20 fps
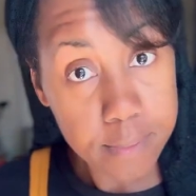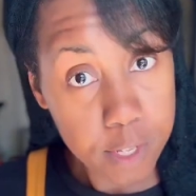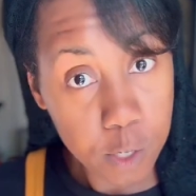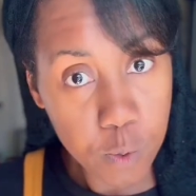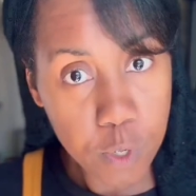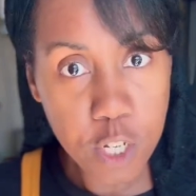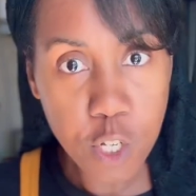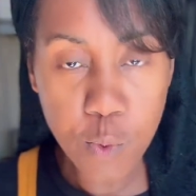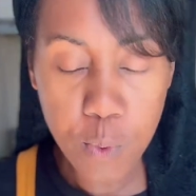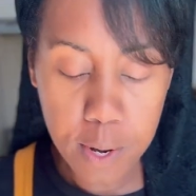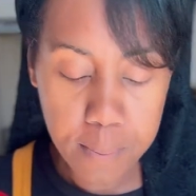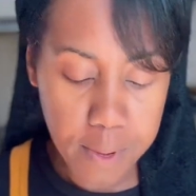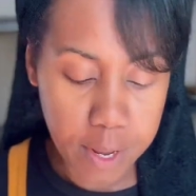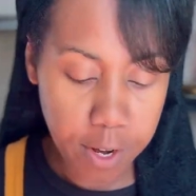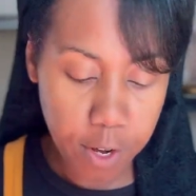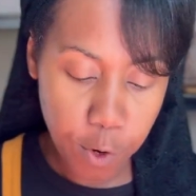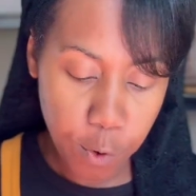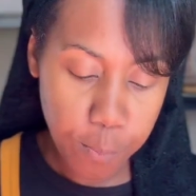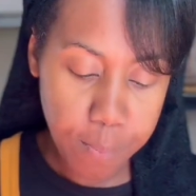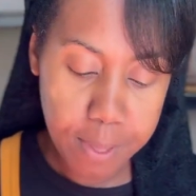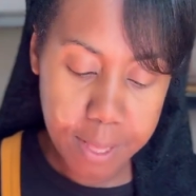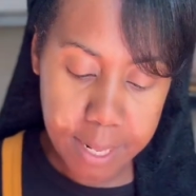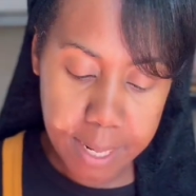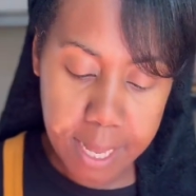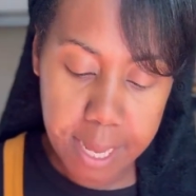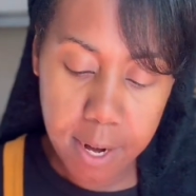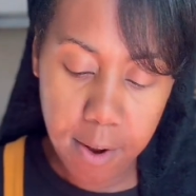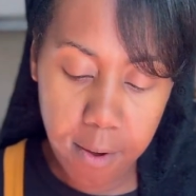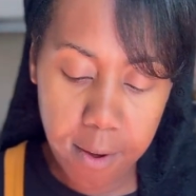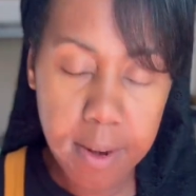which is what I'm going to do, the
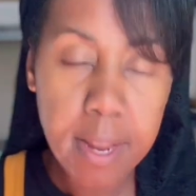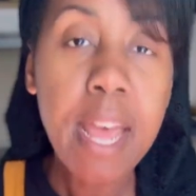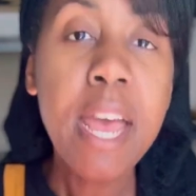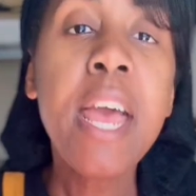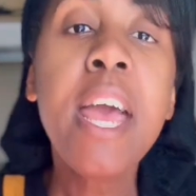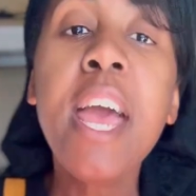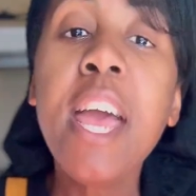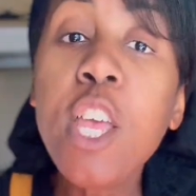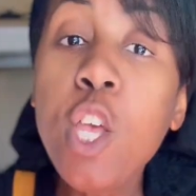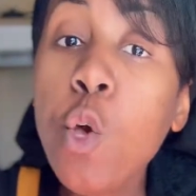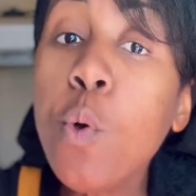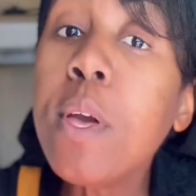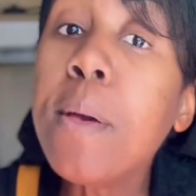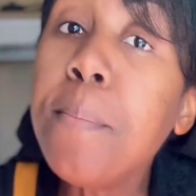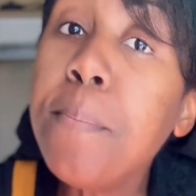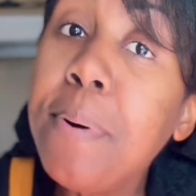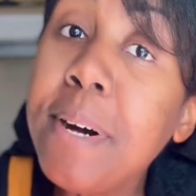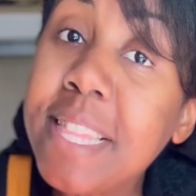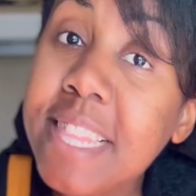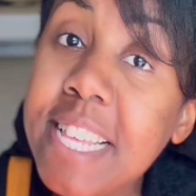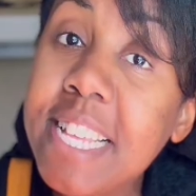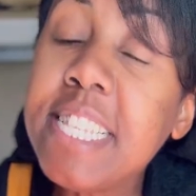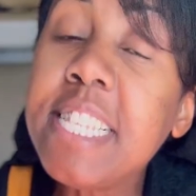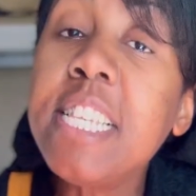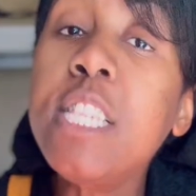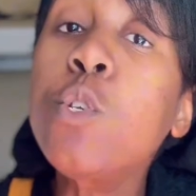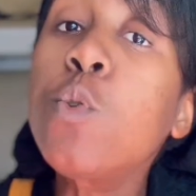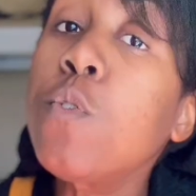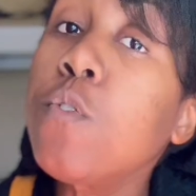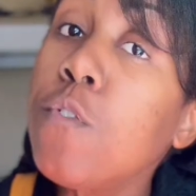lid on. You can put this
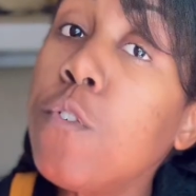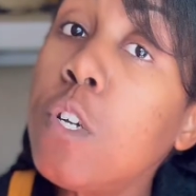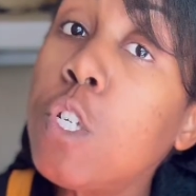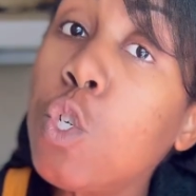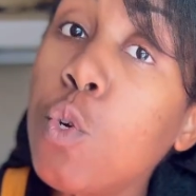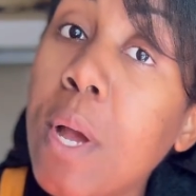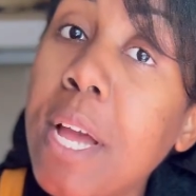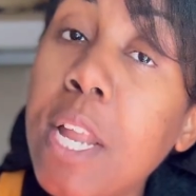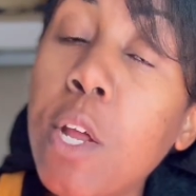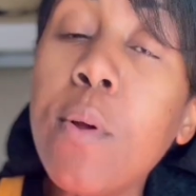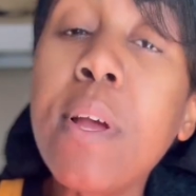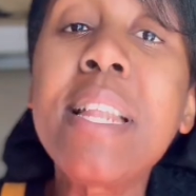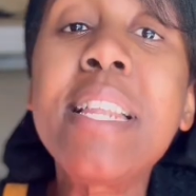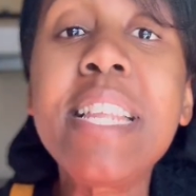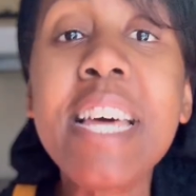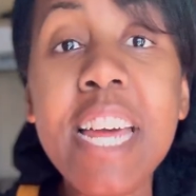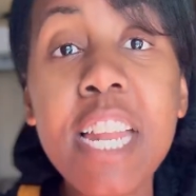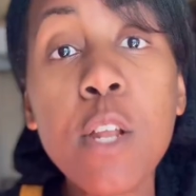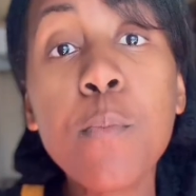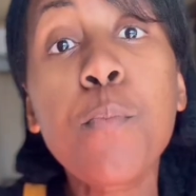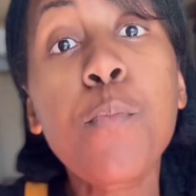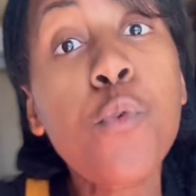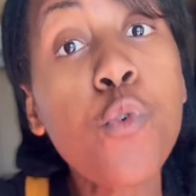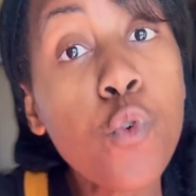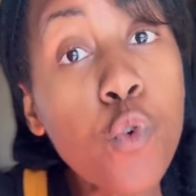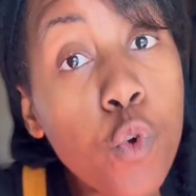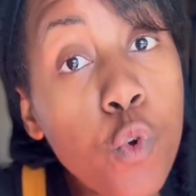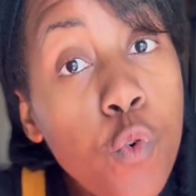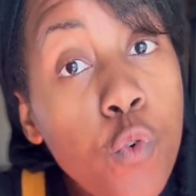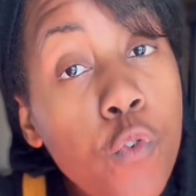in the refrigerator and let it
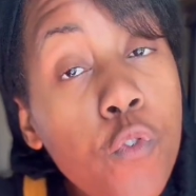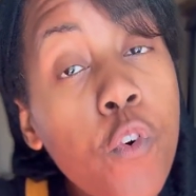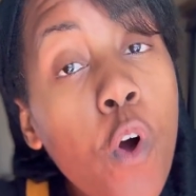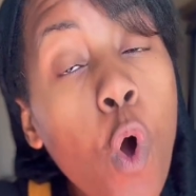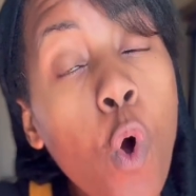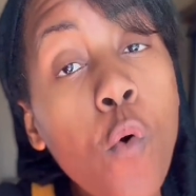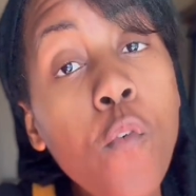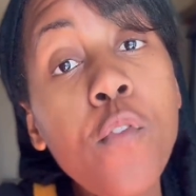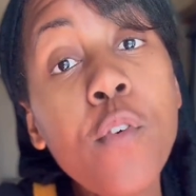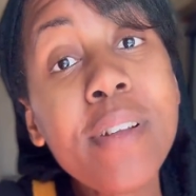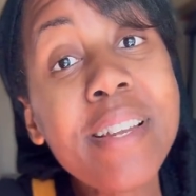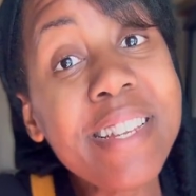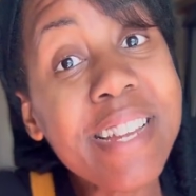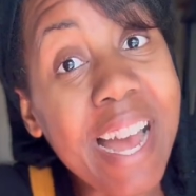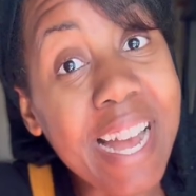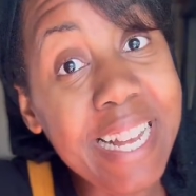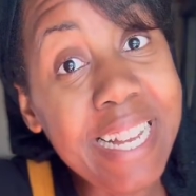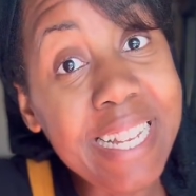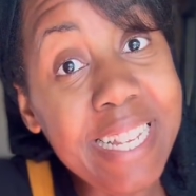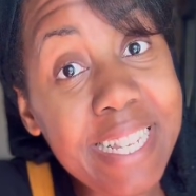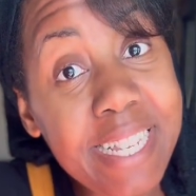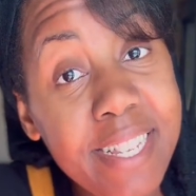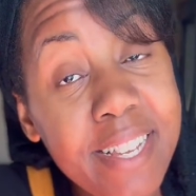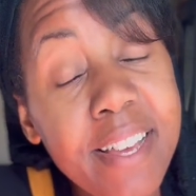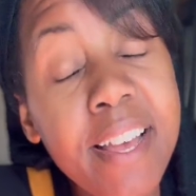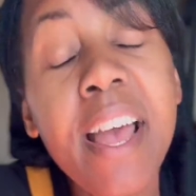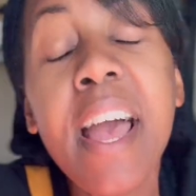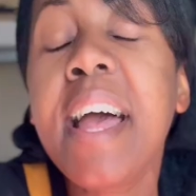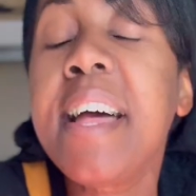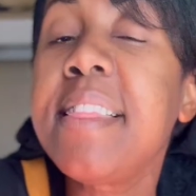proof overnight
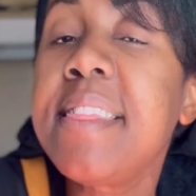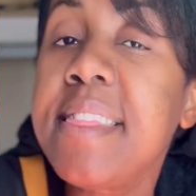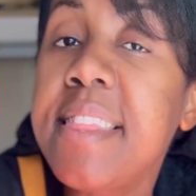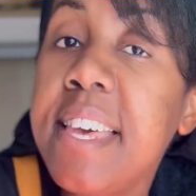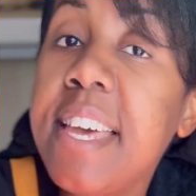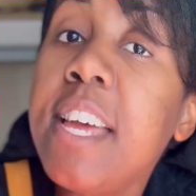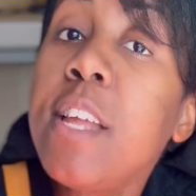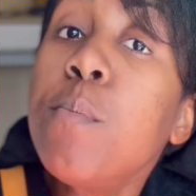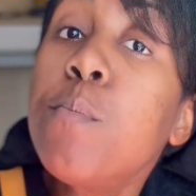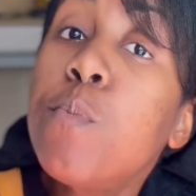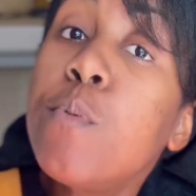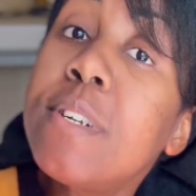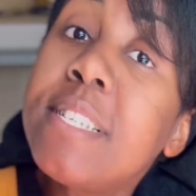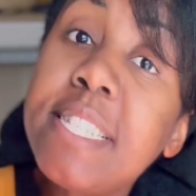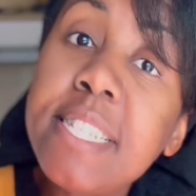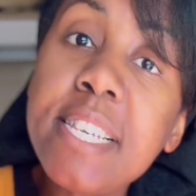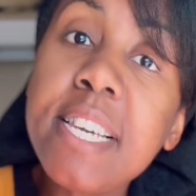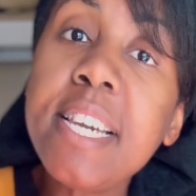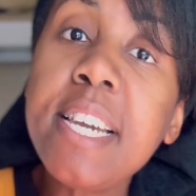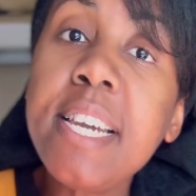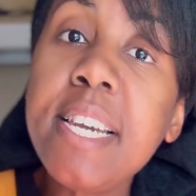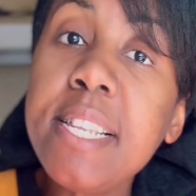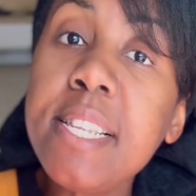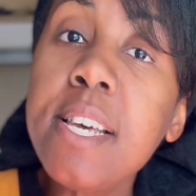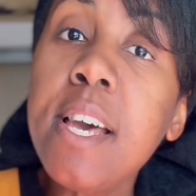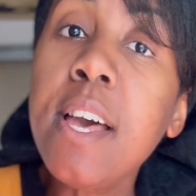and then proceed